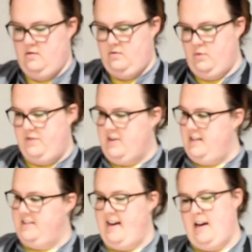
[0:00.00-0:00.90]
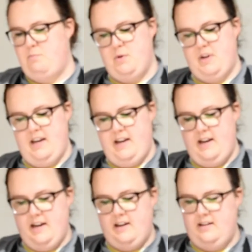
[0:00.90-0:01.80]
We've got the apple
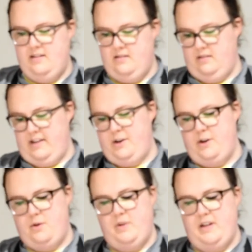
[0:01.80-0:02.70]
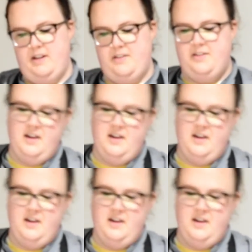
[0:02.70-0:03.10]
cake layered with